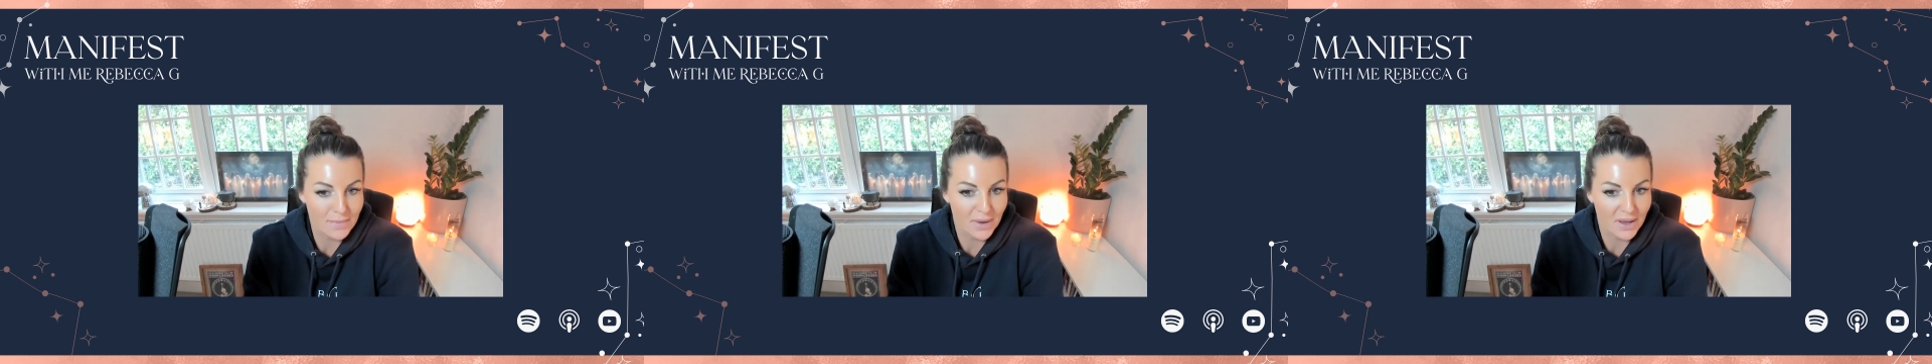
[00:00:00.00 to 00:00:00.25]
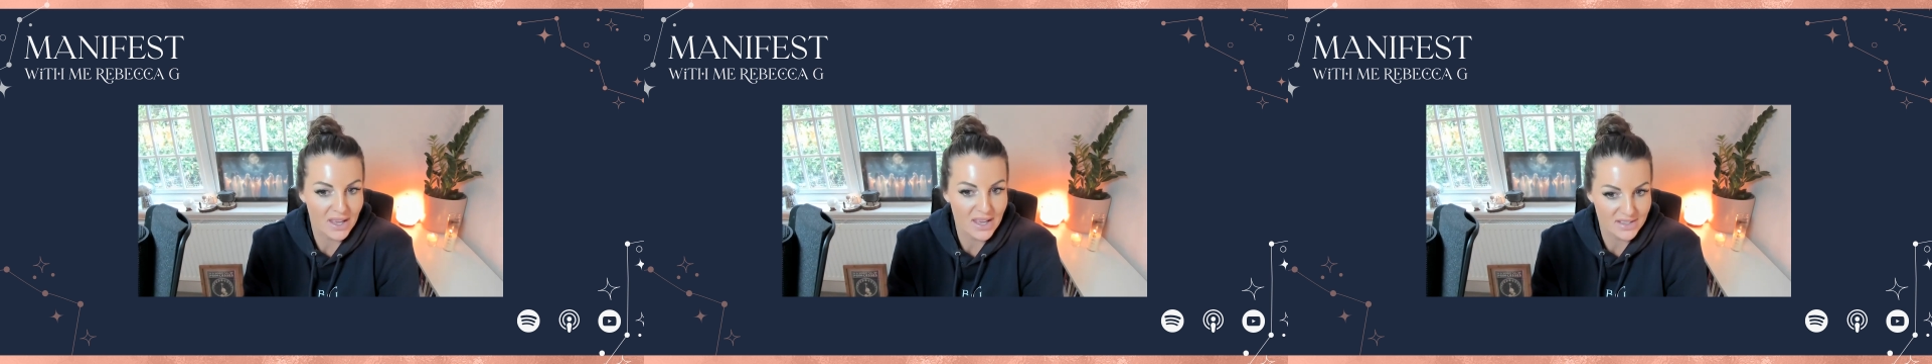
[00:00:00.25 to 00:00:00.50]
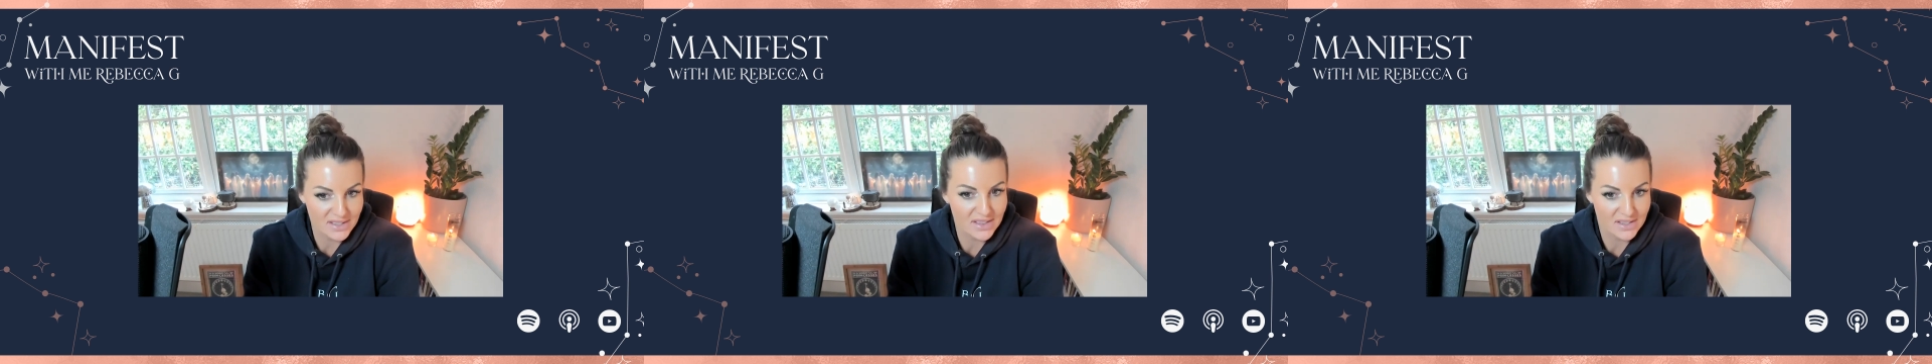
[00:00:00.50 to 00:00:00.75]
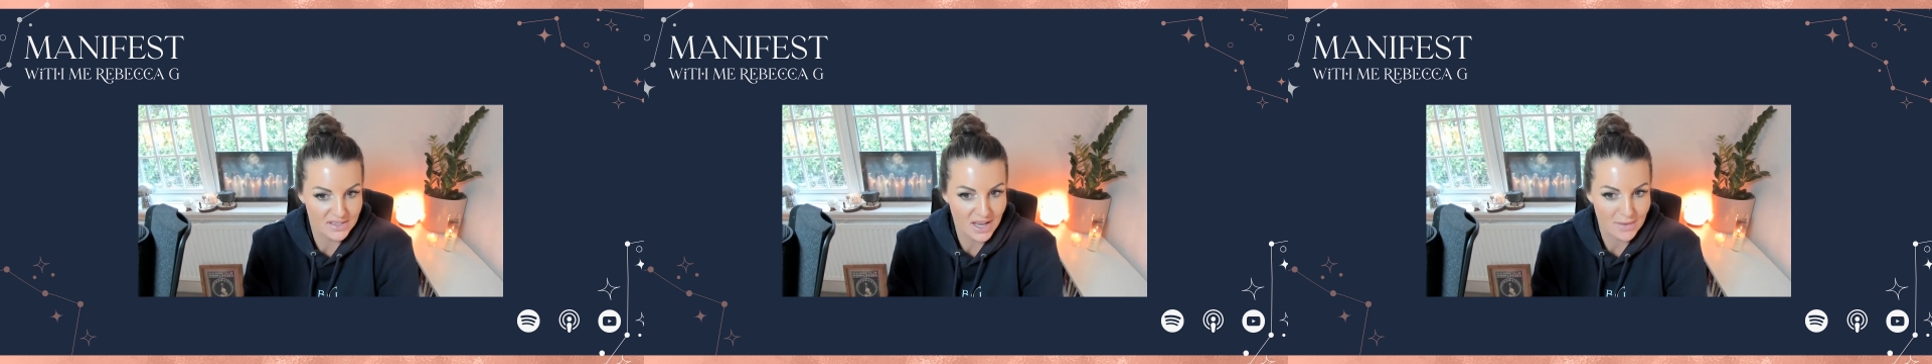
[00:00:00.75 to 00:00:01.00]
But he said
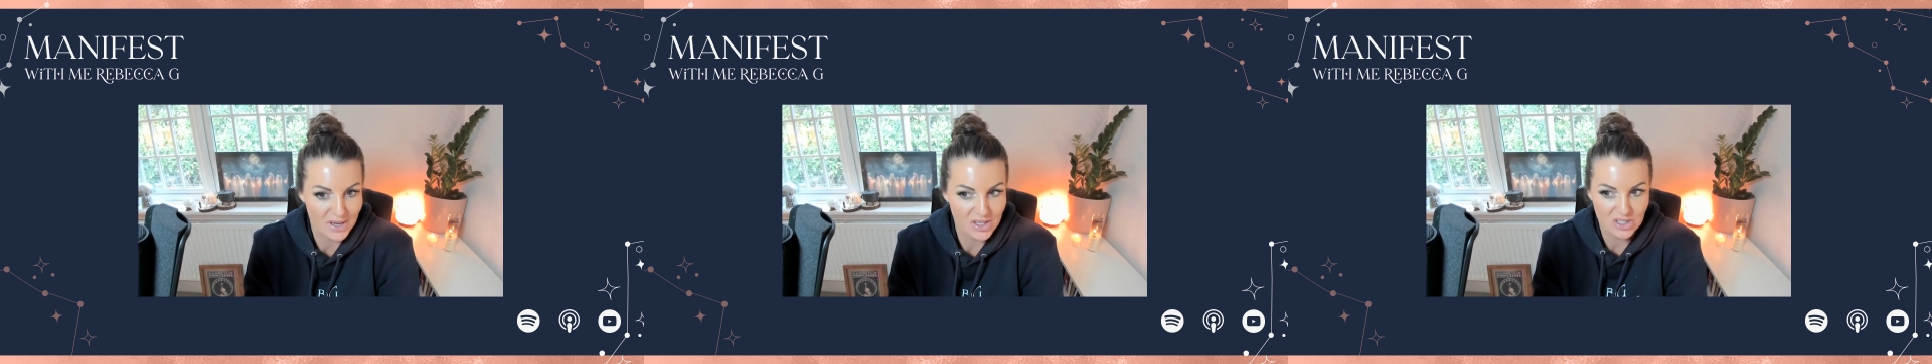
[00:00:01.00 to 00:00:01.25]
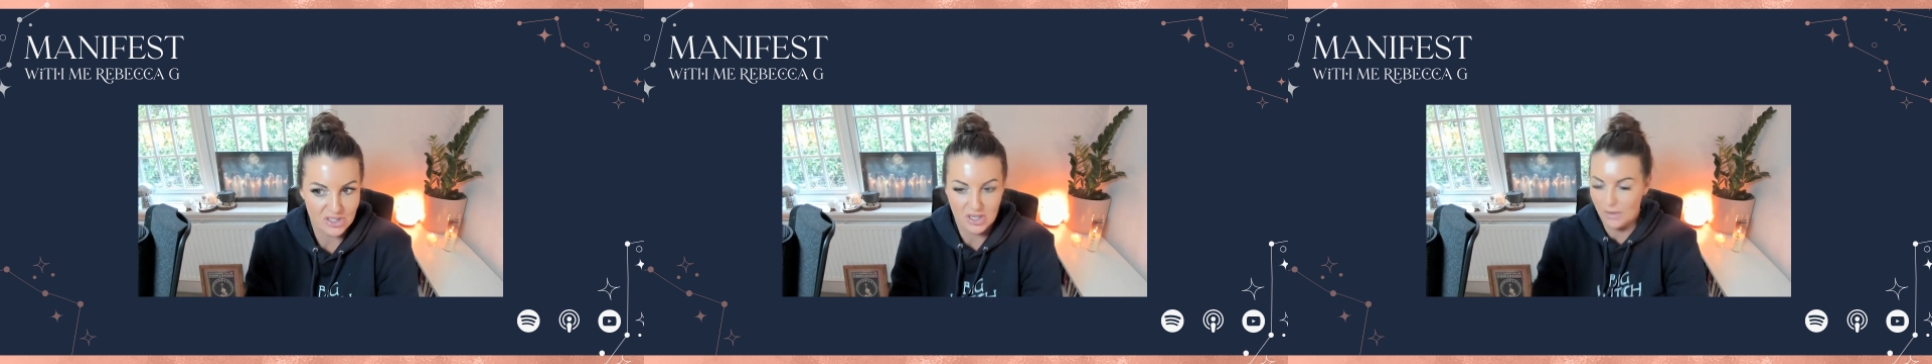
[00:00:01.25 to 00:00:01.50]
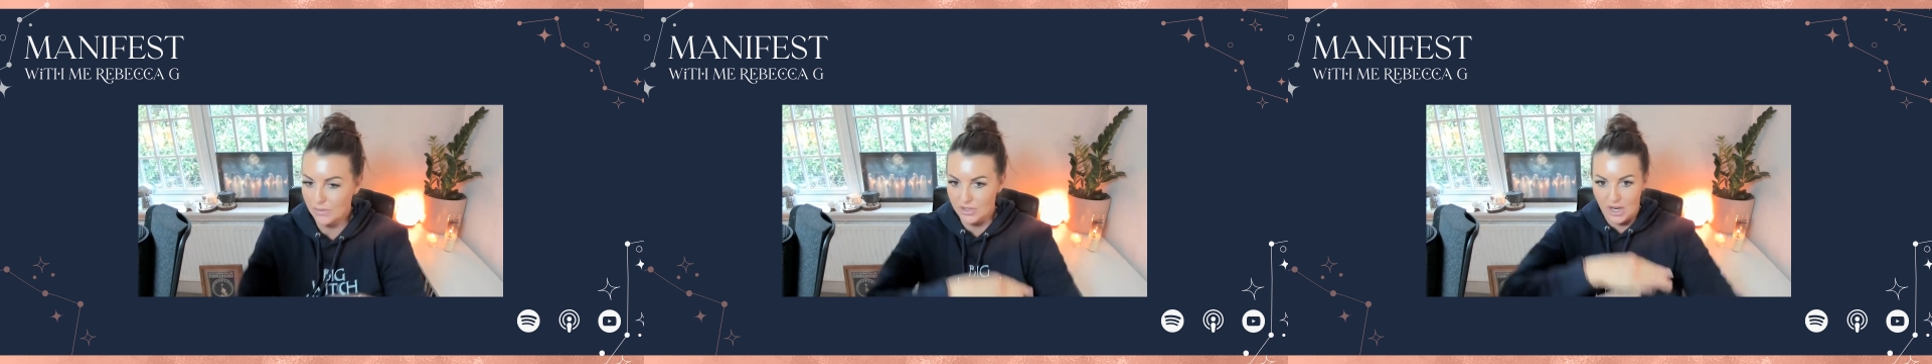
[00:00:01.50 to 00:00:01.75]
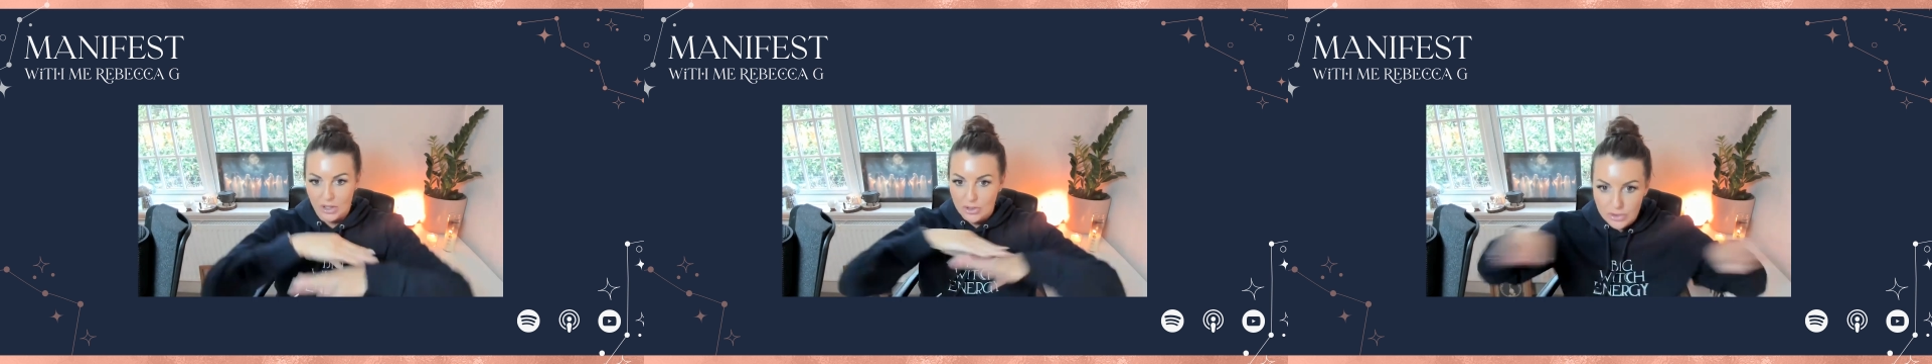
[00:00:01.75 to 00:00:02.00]
the same. He just was
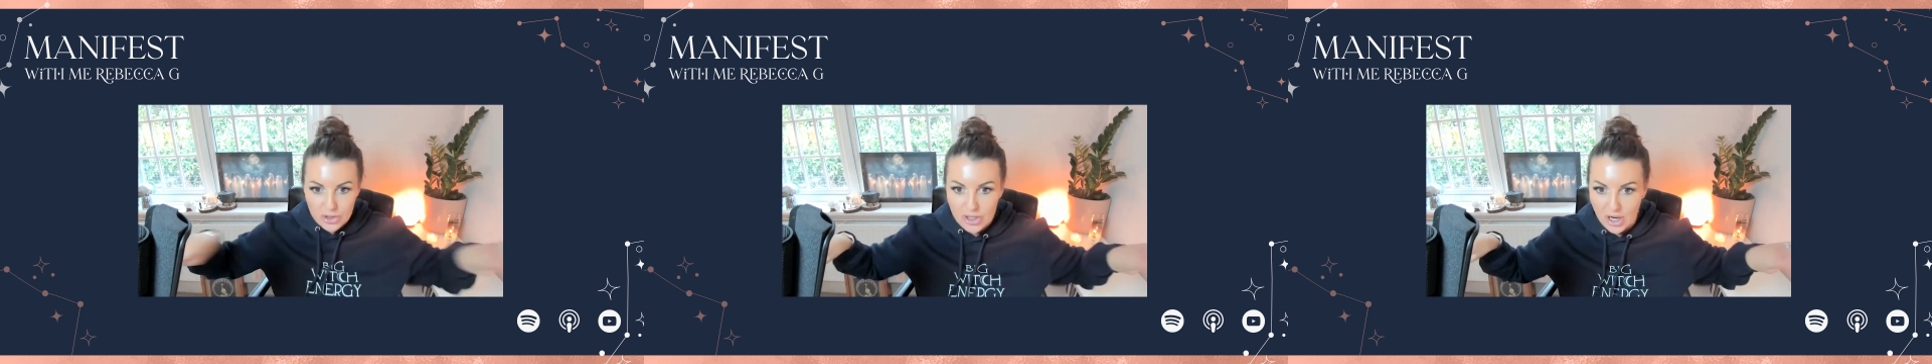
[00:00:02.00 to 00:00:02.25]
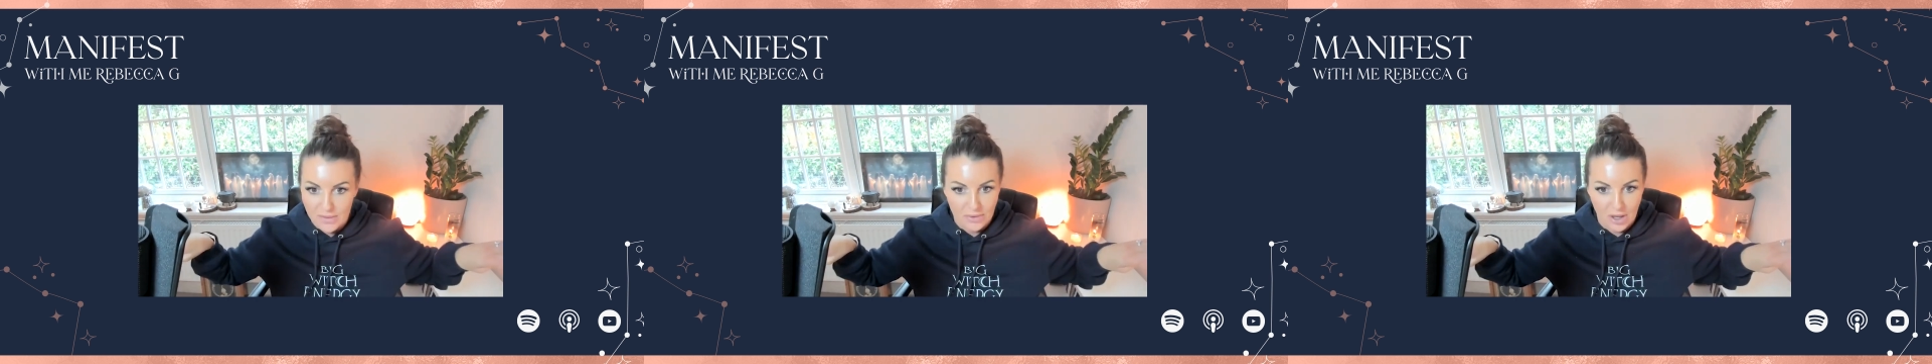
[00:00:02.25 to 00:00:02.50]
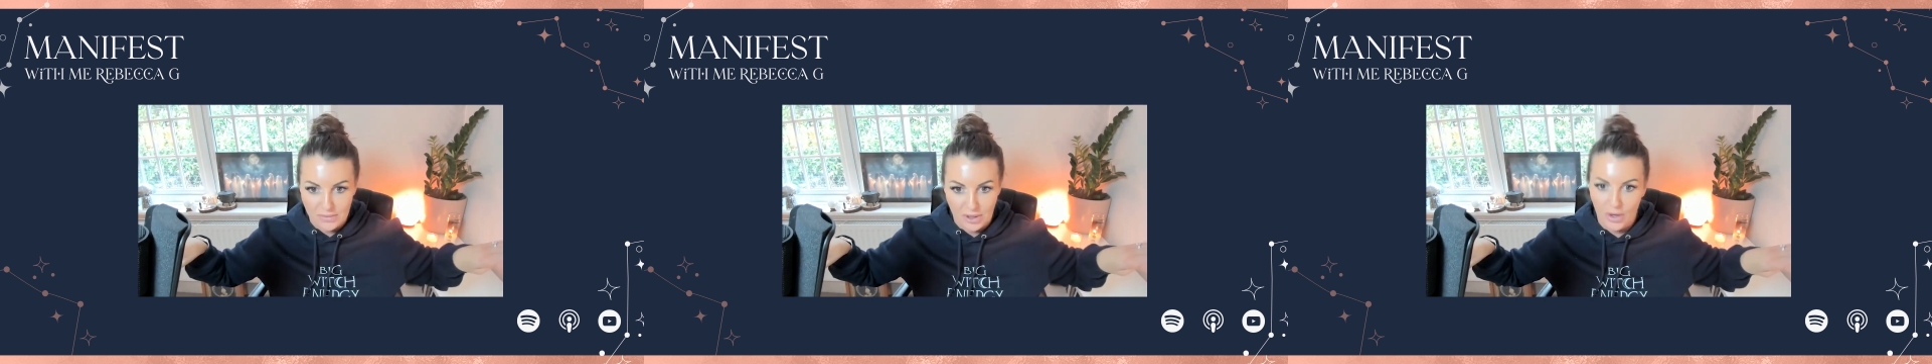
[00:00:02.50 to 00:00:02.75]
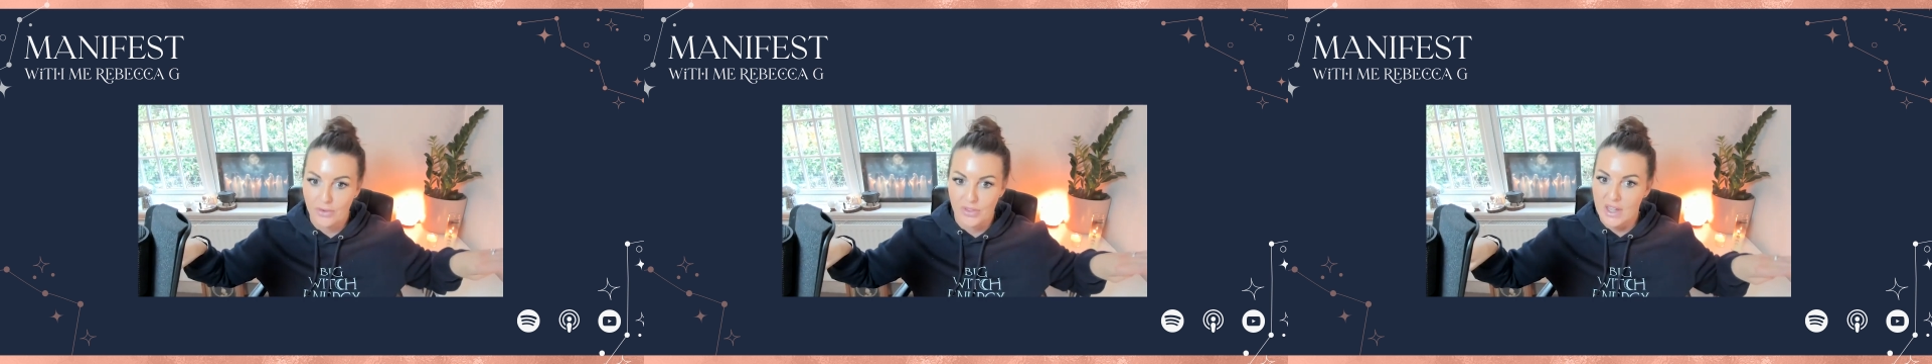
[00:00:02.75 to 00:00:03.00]
like, I'm coming
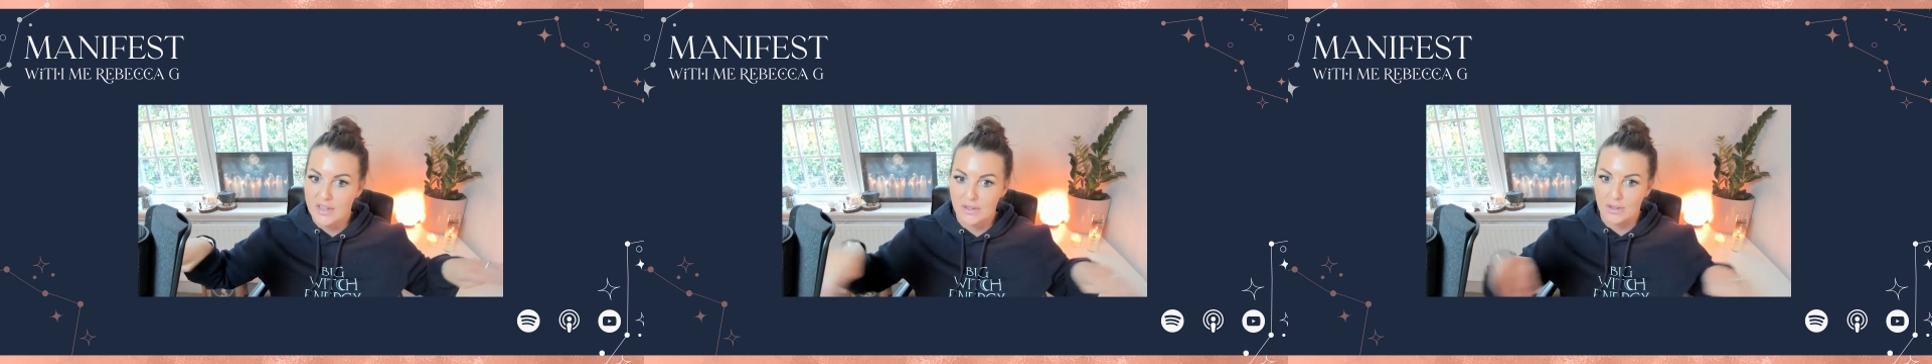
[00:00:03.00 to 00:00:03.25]
off these.